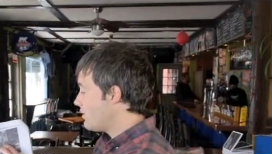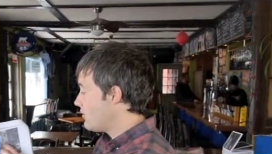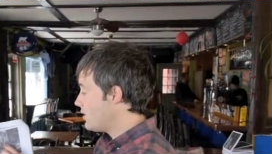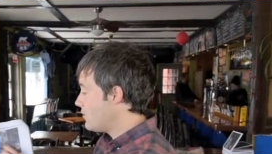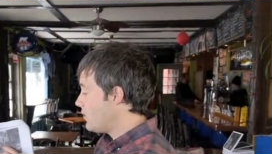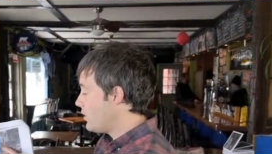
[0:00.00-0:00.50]

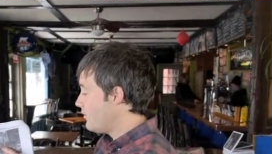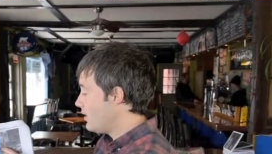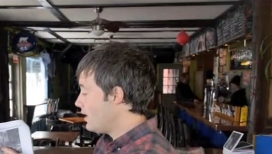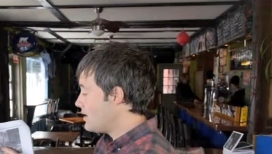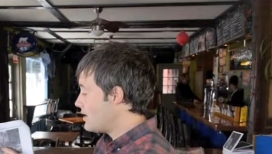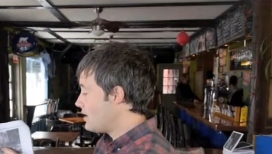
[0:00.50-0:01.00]
The point
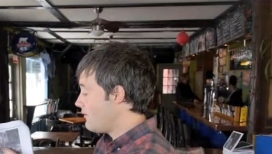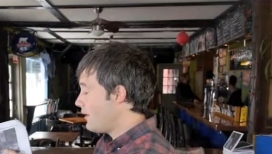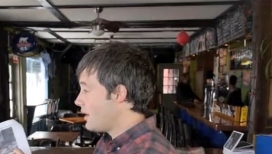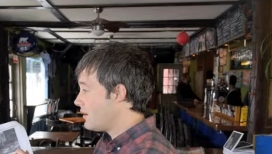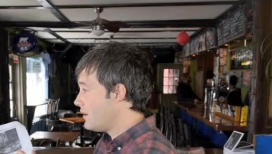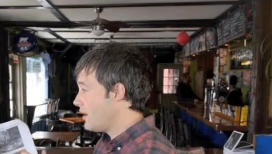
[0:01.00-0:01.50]
relates to the
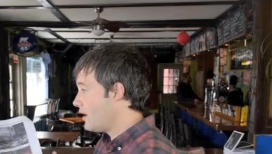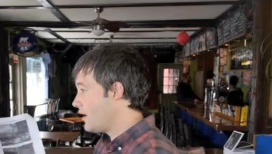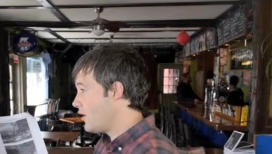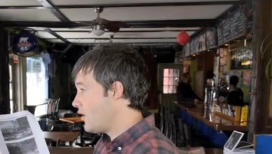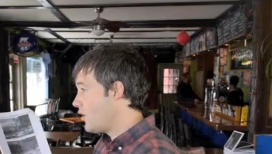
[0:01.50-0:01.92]
fact that